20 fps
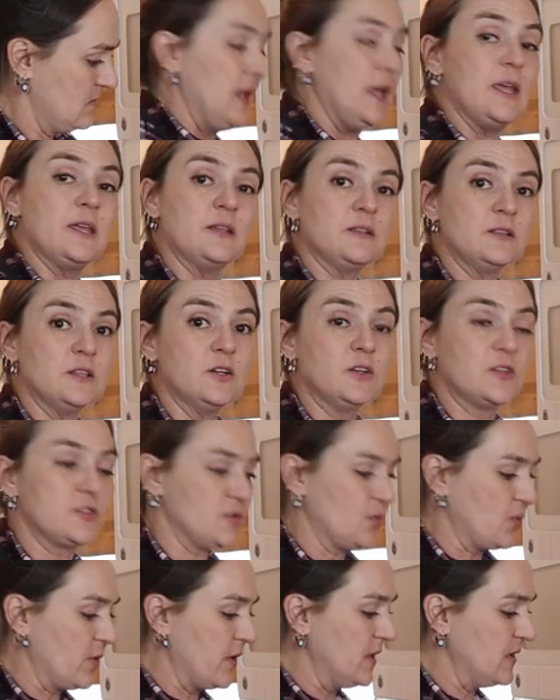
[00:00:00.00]
It
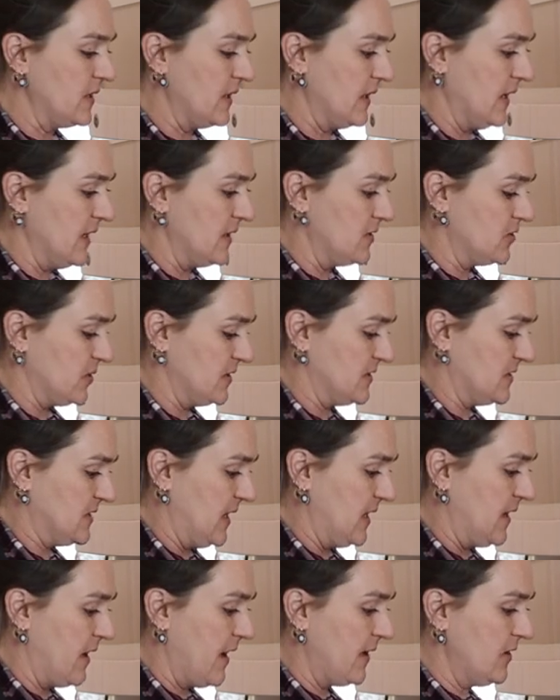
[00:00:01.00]
looks really
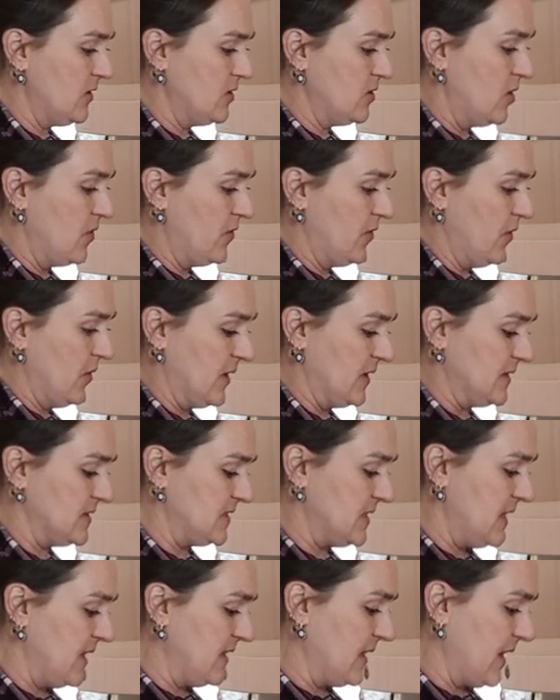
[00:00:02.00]
interesting. I don't know if you can
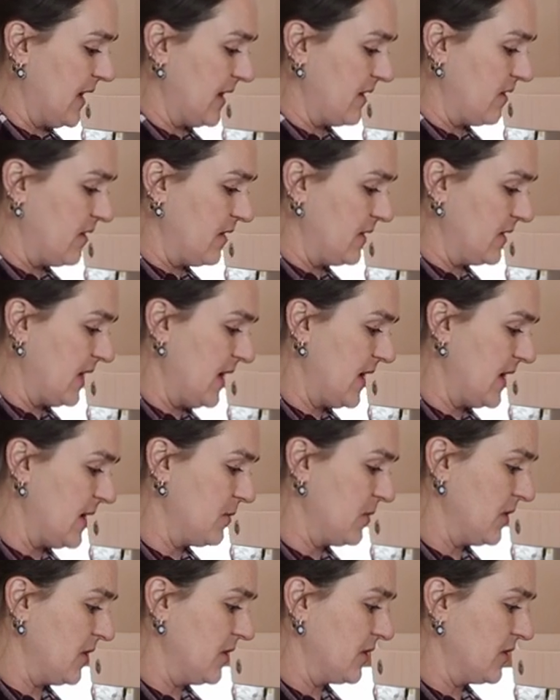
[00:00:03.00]
see that on
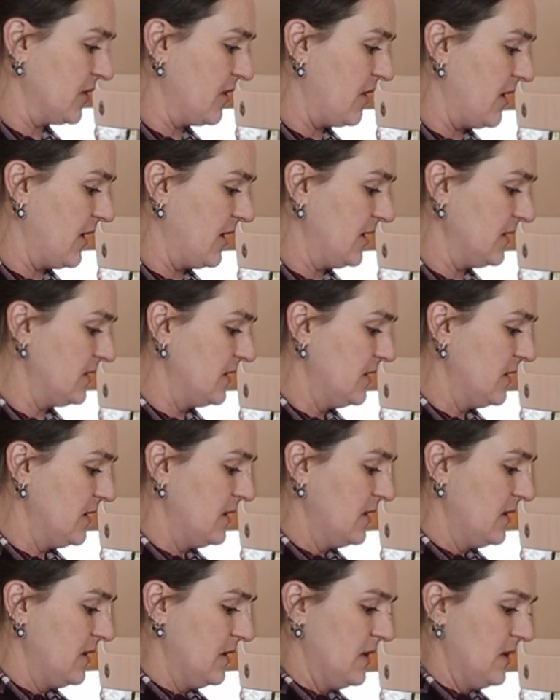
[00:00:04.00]
camera or not,
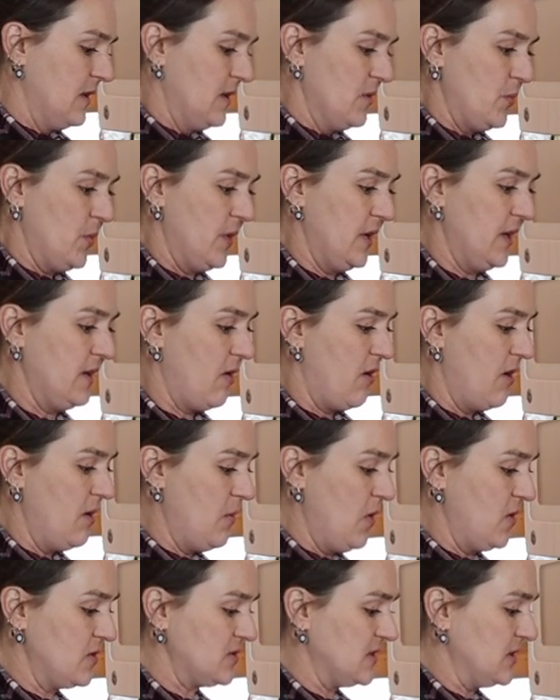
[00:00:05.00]
but it
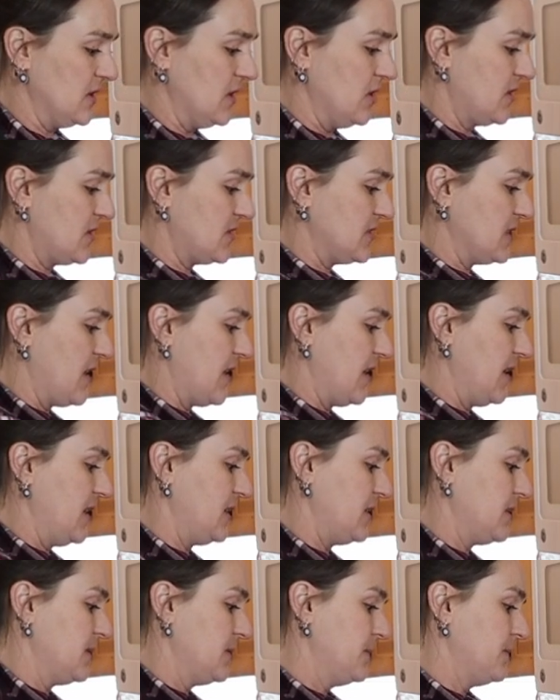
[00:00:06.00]
almost looks
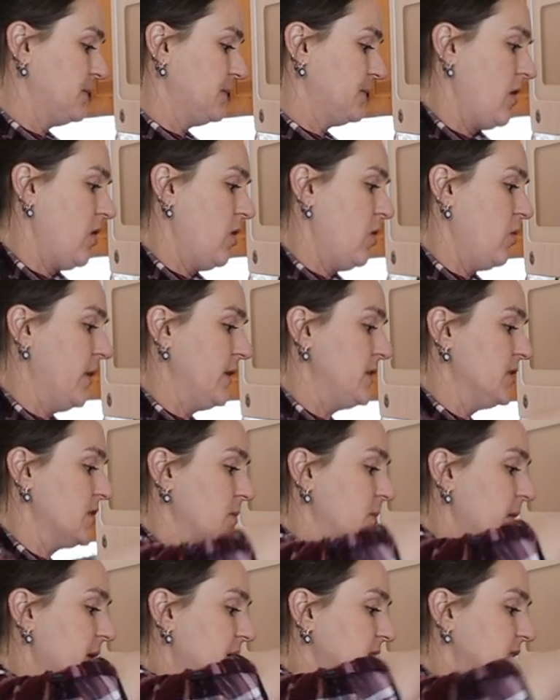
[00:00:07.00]
like, oh, when
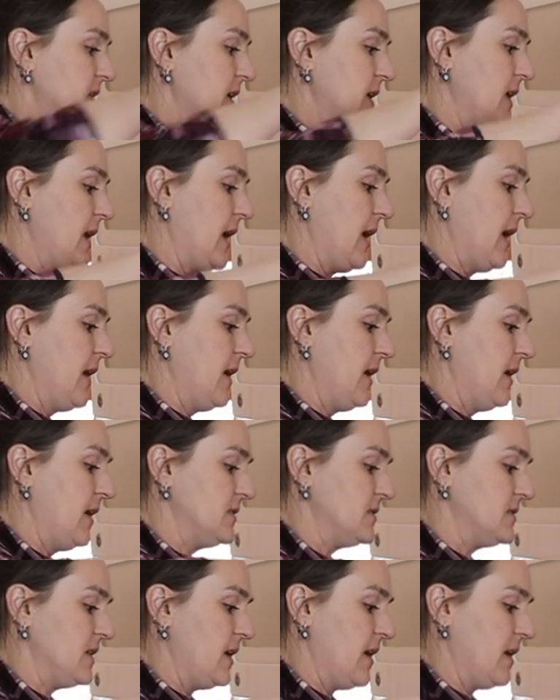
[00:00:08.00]
you're mixing
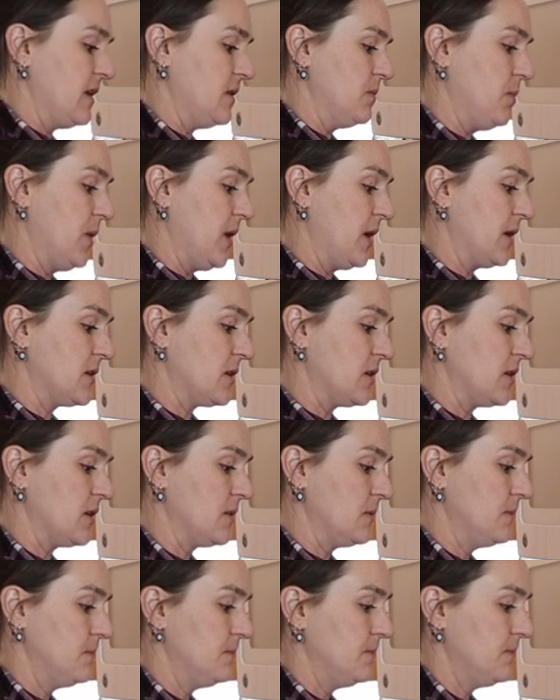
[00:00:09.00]
eggs and
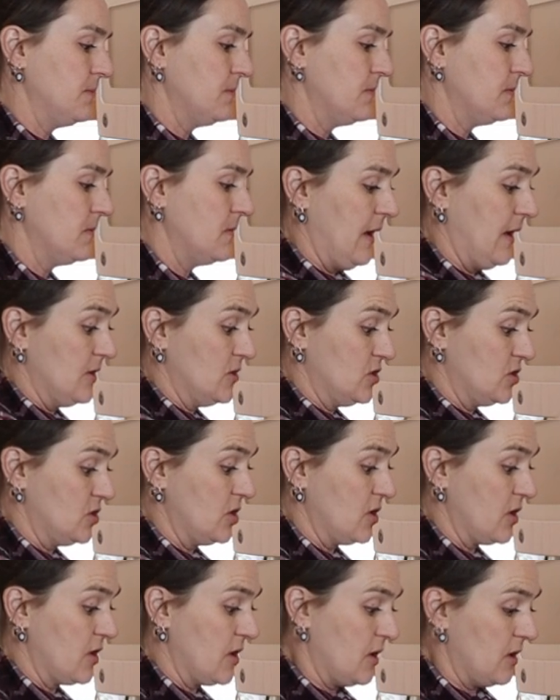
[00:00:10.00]
butter and
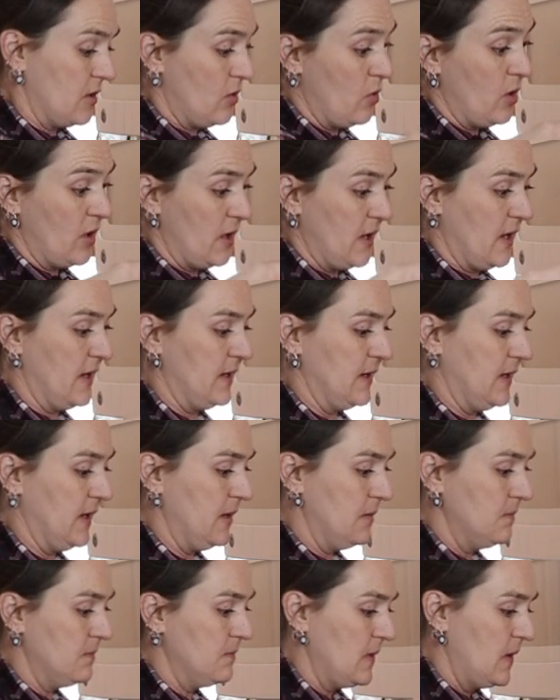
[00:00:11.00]
sugar or
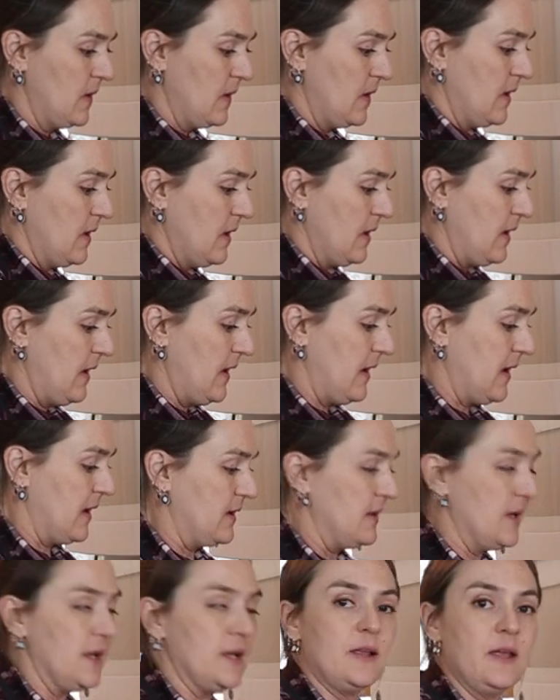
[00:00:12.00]
honey,
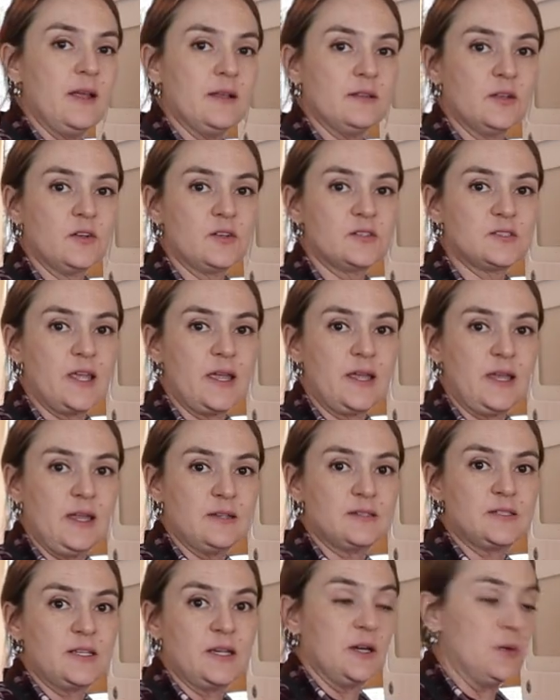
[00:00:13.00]
and it, it looks like
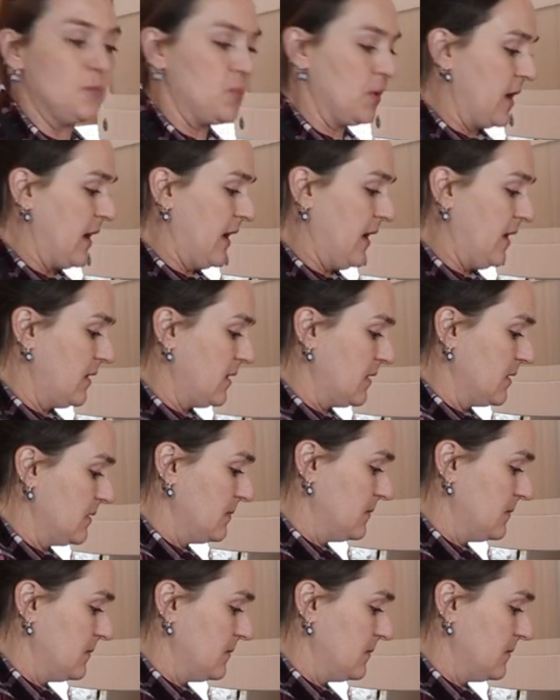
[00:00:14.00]
it's gonna break.